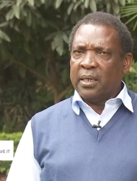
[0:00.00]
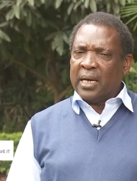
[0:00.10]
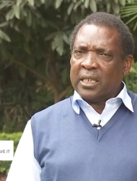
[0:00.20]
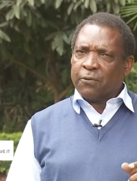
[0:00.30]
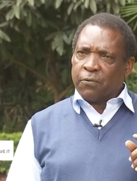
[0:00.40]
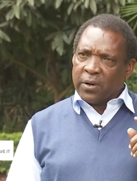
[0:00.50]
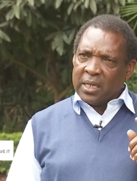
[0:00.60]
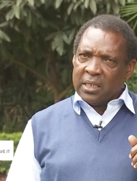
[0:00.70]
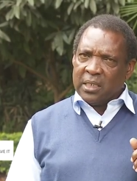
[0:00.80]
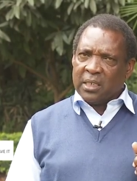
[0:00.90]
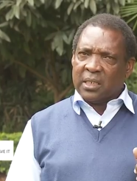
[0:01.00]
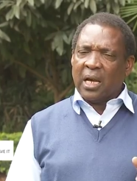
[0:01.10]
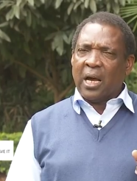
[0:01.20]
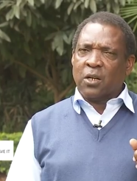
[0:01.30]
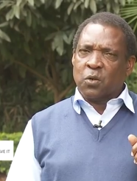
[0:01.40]
Does Francis
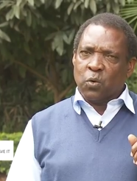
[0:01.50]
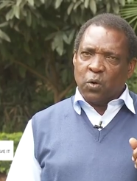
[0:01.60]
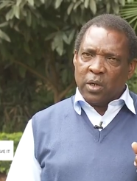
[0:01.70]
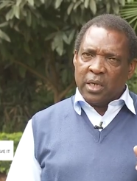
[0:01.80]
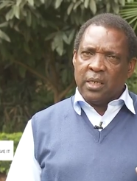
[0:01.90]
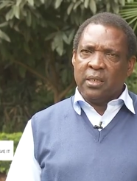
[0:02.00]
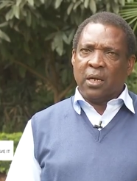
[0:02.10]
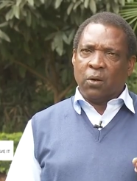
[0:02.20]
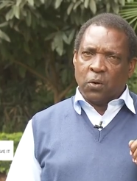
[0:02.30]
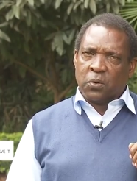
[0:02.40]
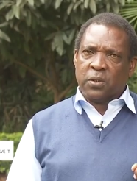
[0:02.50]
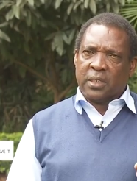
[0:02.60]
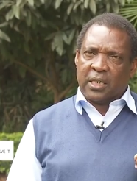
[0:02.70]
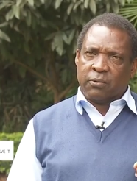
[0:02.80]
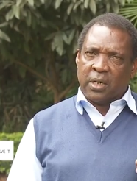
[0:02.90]
Atwoli, the COTU
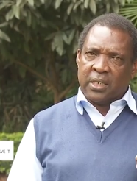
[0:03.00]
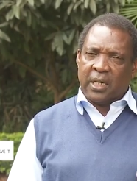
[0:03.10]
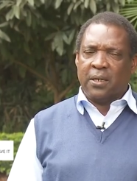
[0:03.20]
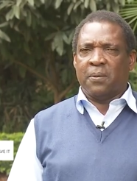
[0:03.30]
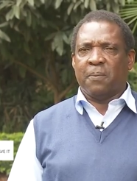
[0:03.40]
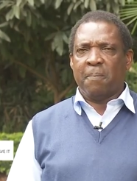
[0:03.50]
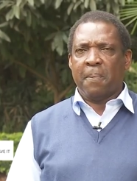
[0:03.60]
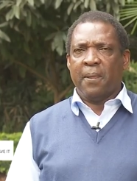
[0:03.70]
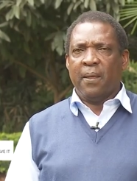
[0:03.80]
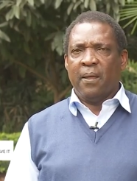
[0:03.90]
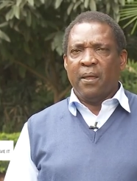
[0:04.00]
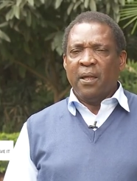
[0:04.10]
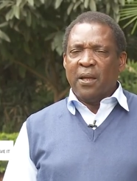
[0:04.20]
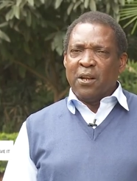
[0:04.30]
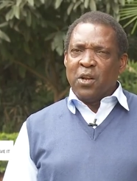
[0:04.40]
Secretary General,
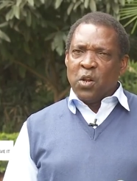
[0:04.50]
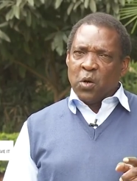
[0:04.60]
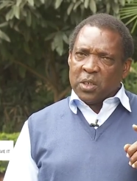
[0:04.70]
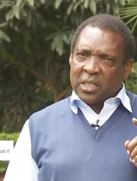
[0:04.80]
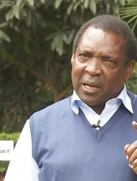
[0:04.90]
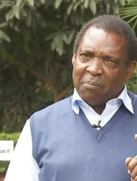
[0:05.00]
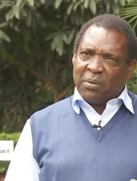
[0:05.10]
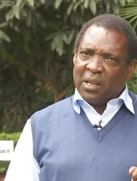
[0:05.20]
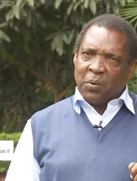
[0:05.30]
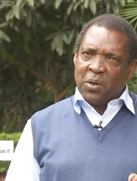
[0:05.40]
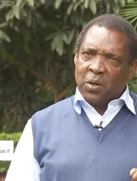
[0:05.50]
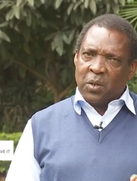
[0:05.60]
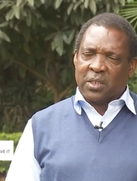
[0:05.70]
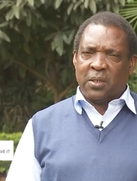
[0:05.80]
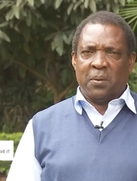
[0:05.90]
know something we
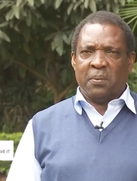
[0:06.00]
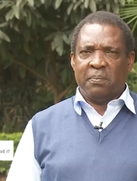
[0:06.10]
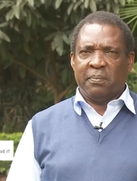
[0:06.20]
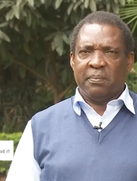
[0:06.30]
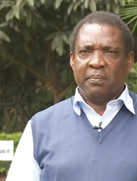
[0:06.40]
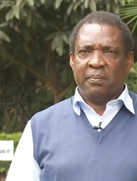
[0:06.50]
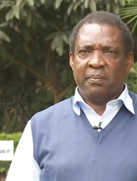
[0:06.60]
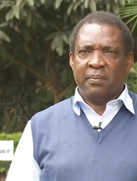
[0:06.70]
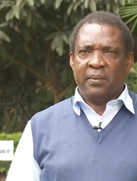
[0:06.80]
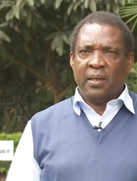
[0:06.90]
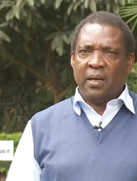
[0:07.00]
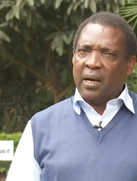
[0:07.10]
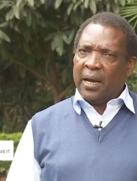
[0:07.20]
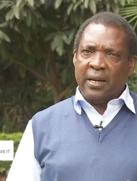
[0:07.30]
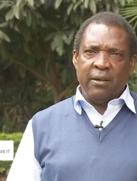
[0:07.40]
don't know?
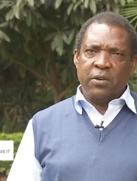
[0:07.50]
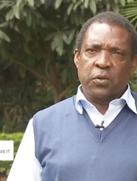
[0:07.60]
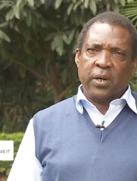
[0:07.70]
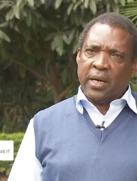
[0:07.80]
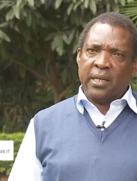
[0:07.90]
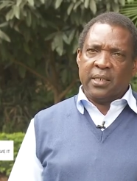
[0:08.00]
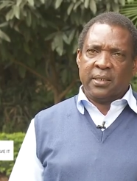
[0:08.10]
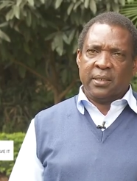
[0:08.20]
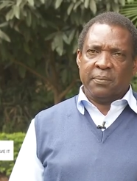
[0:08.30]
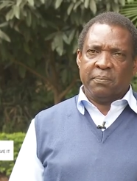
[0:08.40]
I leave it to Kenyans.